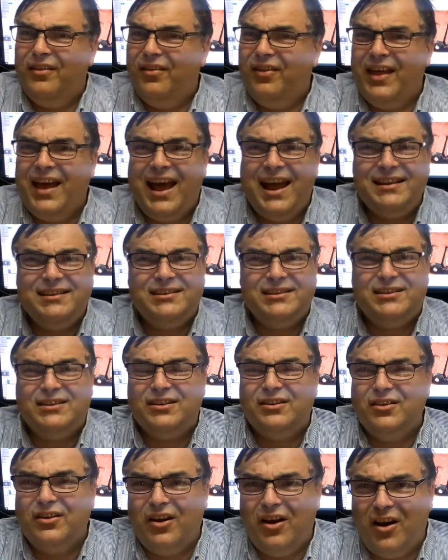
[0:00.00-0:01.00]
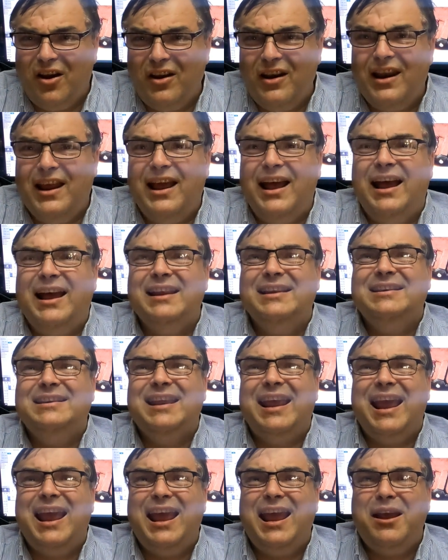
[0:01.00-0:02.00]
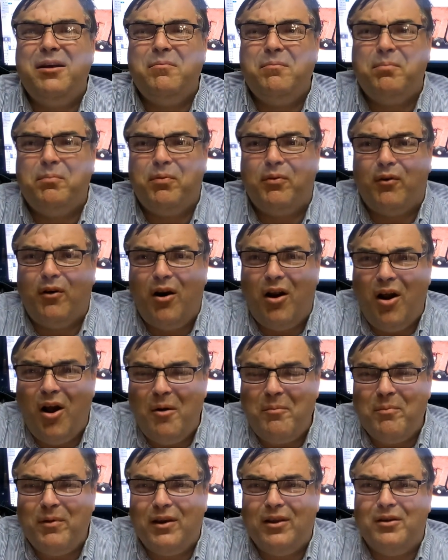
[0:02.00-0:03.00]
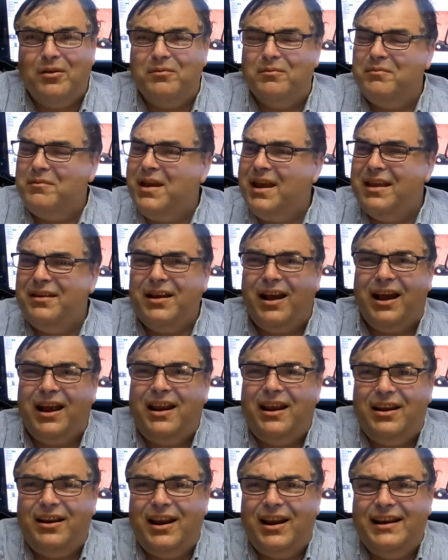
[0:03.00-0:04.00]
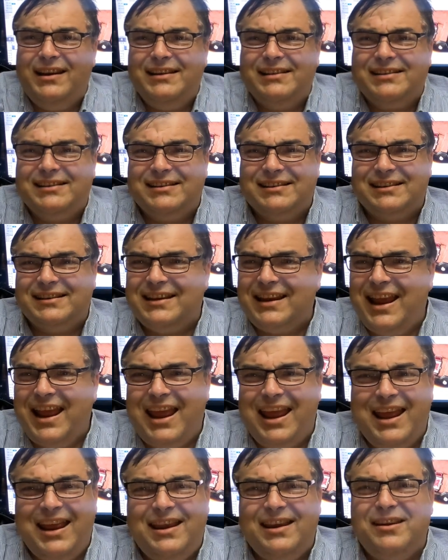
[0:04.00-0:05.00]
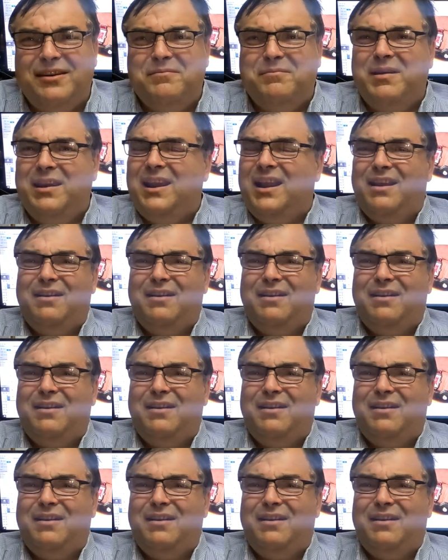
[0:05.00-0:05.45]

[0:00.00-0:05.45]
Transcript: That's not a damn problem. Man, I don't understand it, man.